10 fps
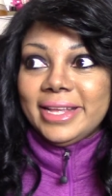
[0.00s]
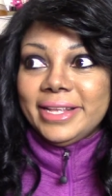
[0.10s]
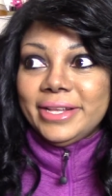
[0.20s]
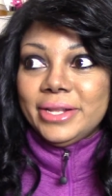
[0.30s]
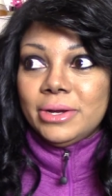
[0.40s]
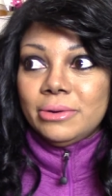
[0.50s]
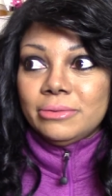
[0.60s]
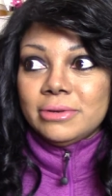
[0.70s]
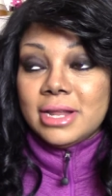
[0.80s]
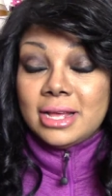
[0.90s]
you
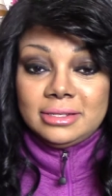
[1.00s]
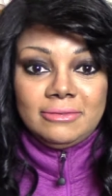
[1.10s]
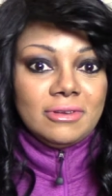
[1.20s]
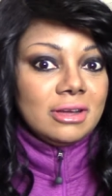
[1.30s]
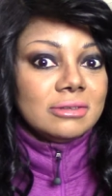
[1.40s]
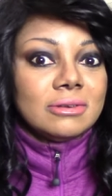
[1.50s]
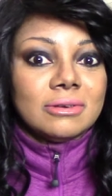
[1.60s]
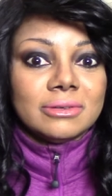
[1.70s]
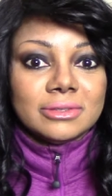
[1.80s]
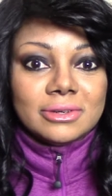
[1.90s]
know, as I've gotten
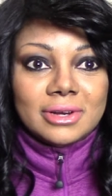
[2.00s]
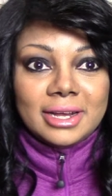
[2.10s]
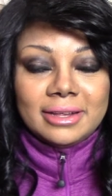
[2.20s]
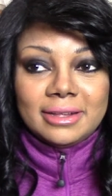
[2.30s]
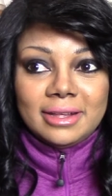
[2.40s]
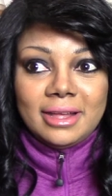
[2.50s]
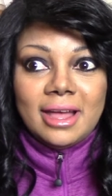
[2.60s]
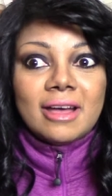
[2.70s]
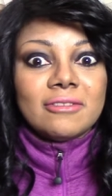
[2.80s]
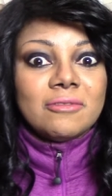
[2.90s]
older, I
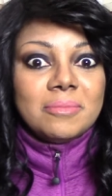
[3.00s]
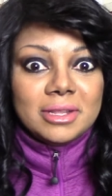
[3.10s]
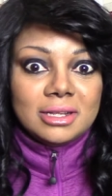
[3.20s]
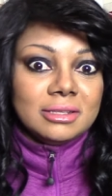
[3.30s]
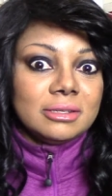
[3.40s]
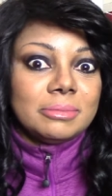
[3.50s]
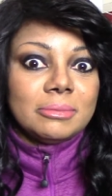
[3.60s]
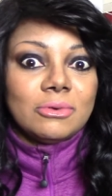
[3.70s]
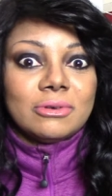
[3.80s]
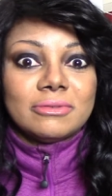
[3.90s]
have been a little
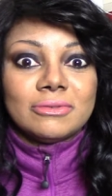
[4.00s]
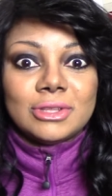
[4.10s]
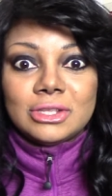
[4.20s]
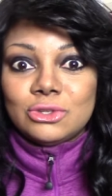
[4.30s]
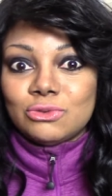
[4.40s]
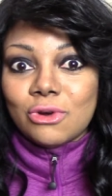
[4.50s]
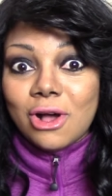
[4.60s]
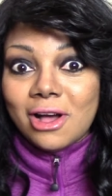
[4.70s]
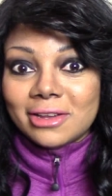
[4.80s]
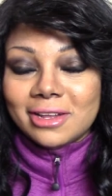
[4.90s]
bit more
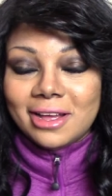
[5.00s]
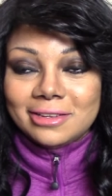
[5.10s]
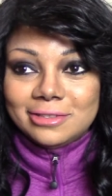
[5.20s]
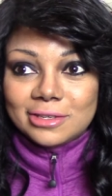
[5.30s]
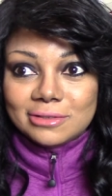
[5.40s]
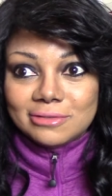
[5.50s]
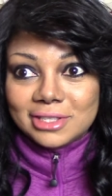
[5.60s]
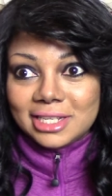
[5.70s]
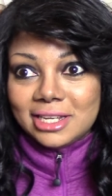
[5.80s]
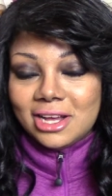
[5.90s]
withdrawn. I don't
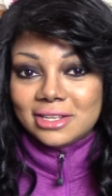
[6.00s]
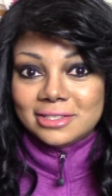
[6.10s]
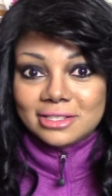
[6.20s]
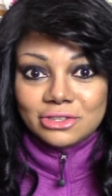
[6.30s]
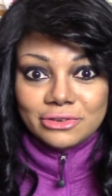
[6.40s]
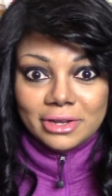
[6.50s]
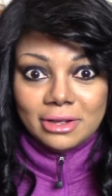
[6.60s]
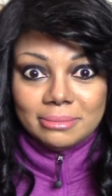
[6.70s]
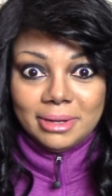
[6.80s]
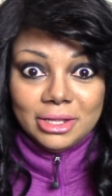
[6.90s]
really
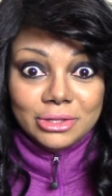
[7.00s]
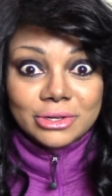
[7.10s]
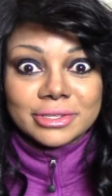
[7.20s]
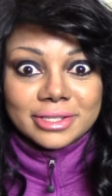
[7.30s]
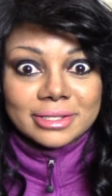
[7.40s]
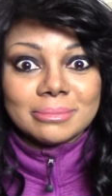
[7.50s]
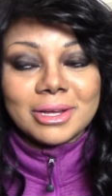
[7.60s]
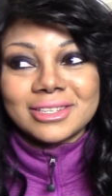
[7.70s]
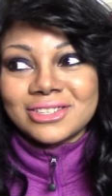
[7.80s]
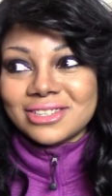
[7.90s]
concentrate on my looks as
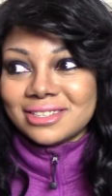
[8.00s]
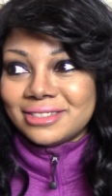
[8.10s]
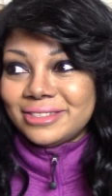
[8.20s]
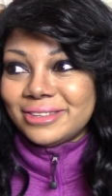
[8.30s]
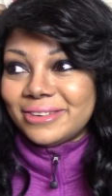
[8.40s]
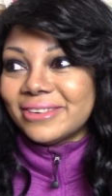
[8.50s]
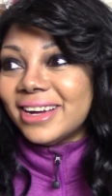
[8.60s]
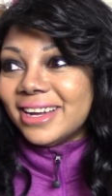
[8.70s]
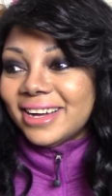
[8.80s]
much. And so